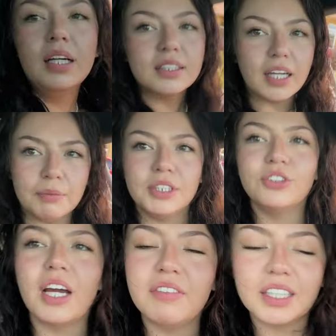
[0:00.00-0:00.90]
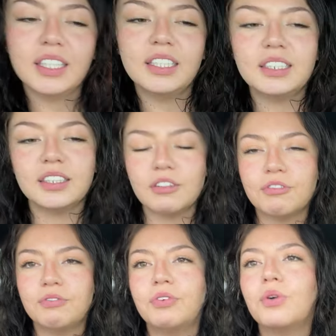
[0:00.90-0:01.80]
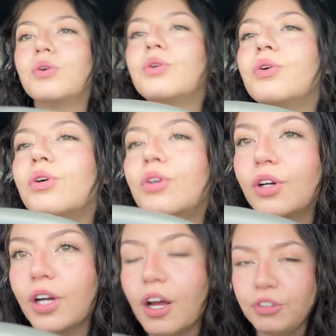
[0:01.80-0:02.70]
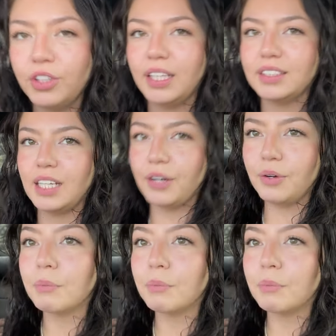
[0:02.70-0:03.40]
So I've been driving this for a few days now.